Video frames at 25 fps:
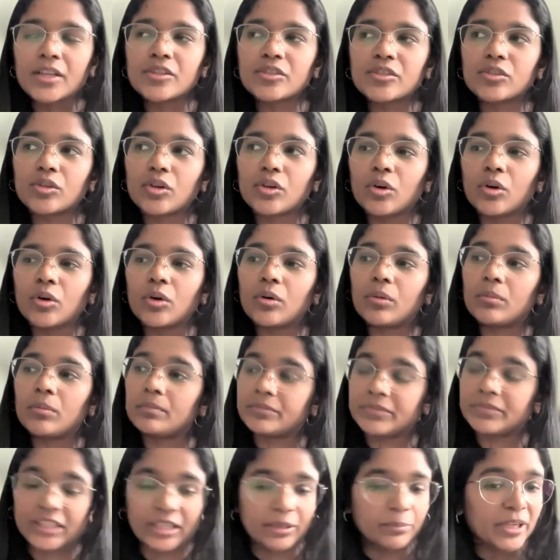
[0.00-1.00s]

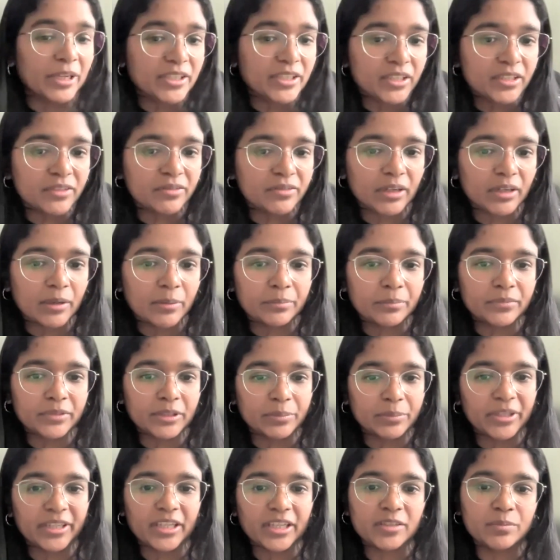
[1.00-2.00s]
So the images from
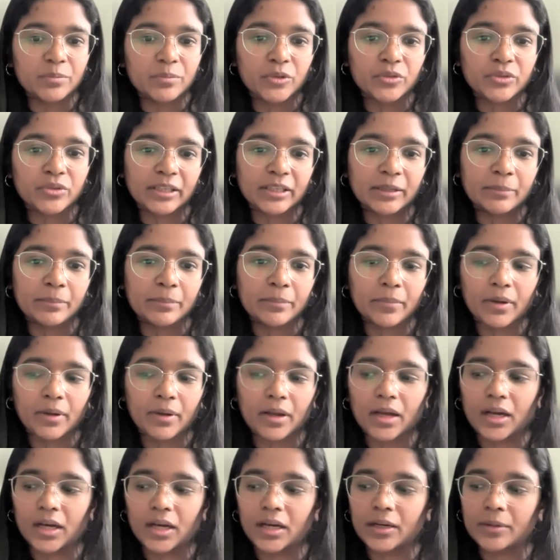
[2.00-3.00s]
the British Museum
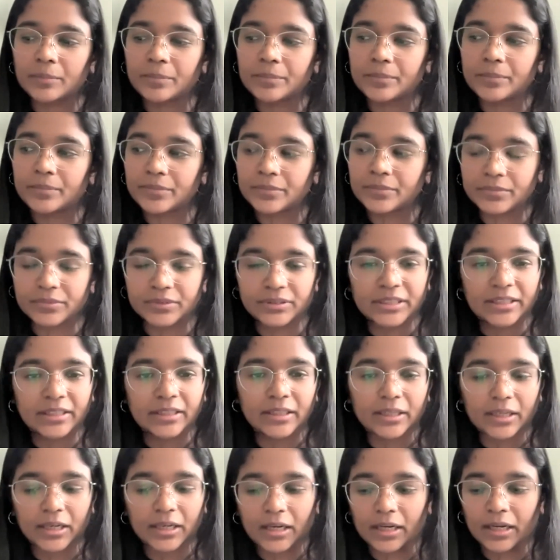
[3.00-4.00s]

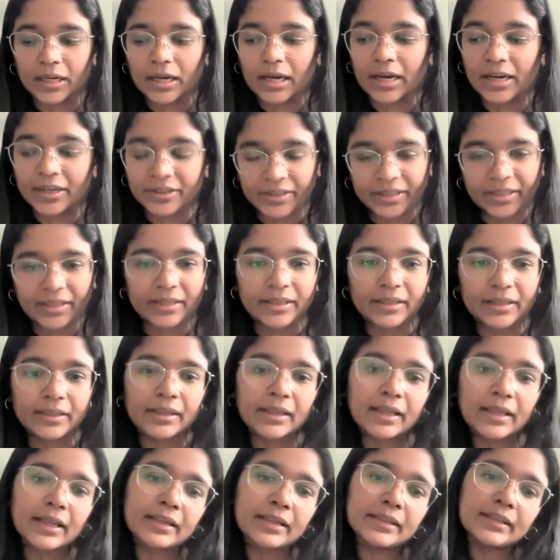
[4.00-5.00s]
are
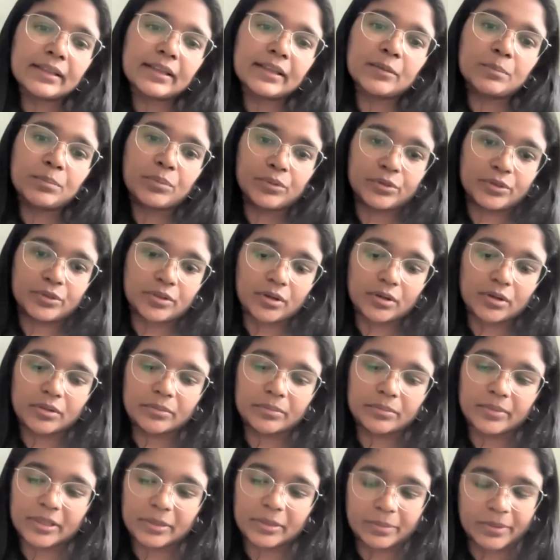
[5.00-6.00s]
taken and they are put
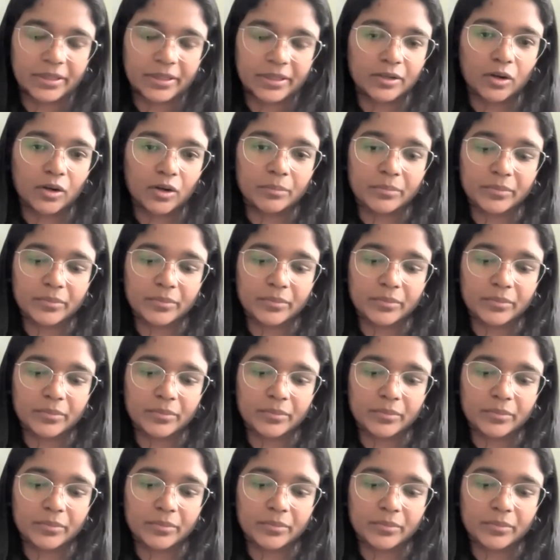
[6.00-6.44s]
on Wikipedia